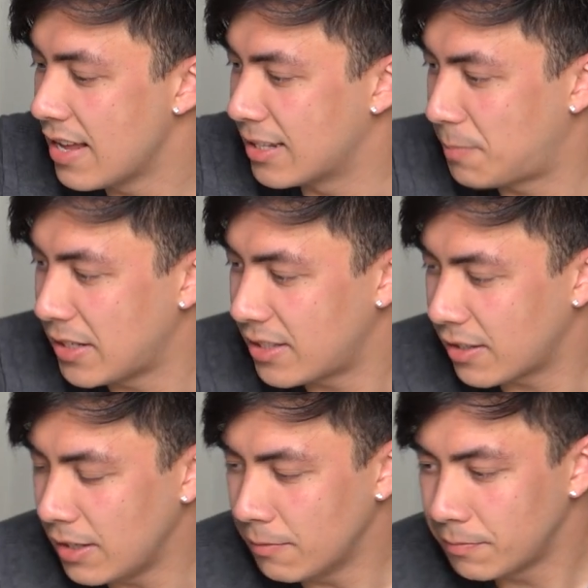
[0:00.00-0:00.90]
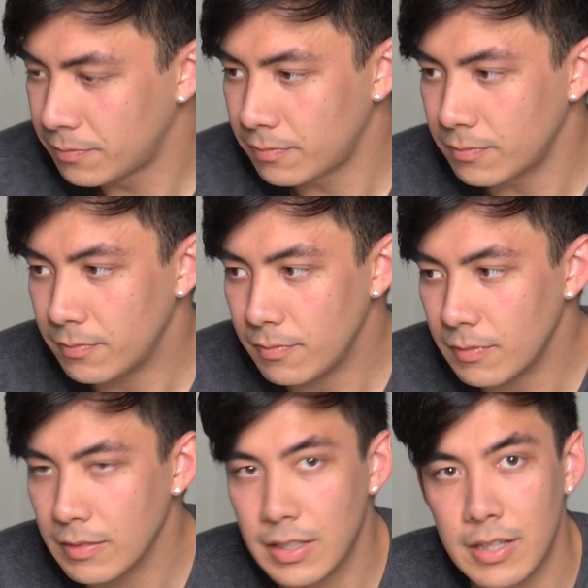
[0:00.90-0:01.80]
is basically
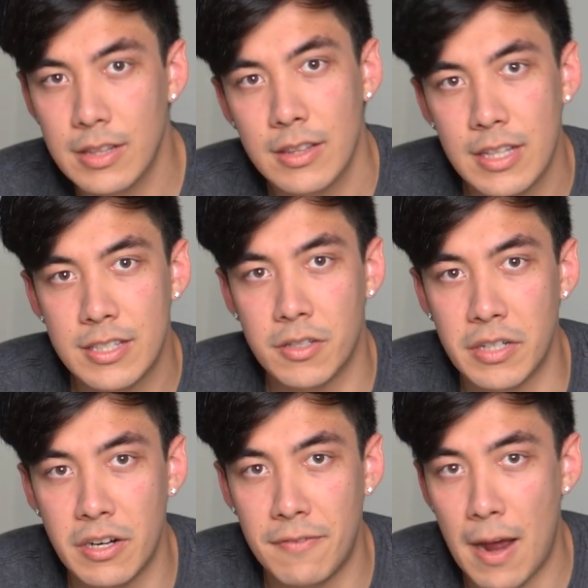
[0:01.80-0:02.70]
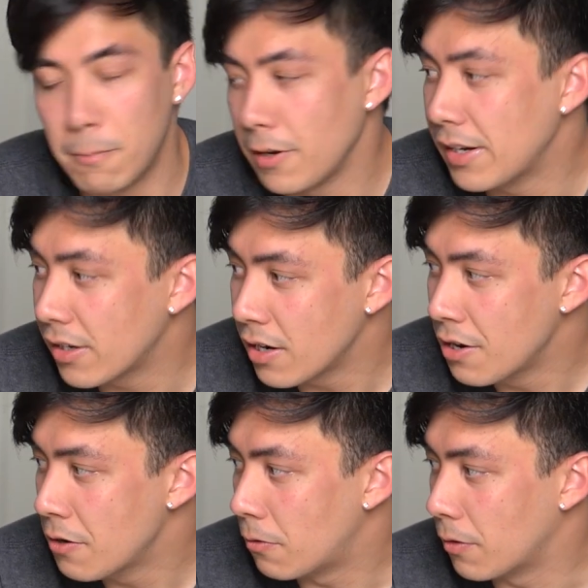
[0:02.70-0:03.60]
this started evaporating,